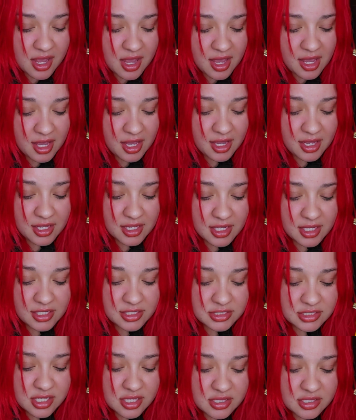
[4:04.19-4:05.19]

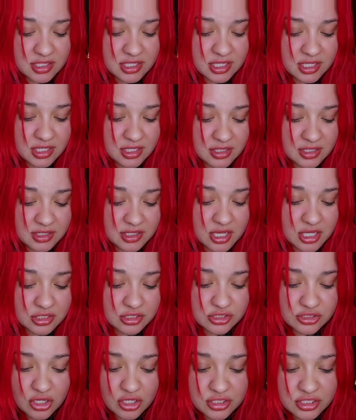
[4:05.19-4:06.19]
and the
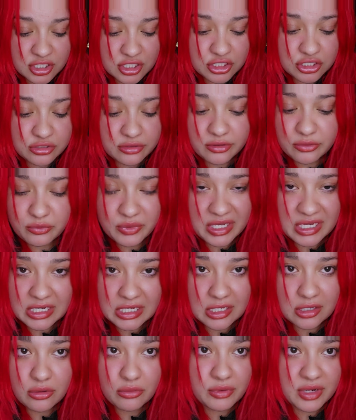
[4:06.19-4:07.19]
sausage or
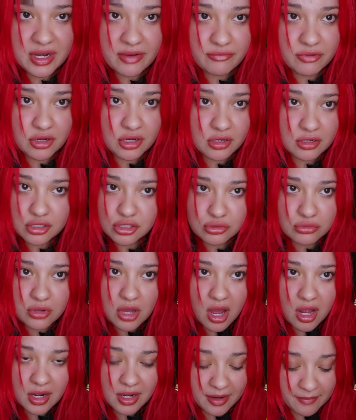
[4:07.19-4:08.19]
weenie or whatever you
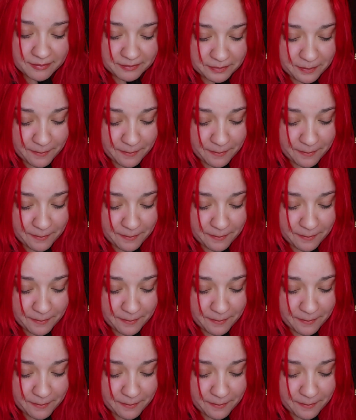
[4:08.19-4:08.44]
call it,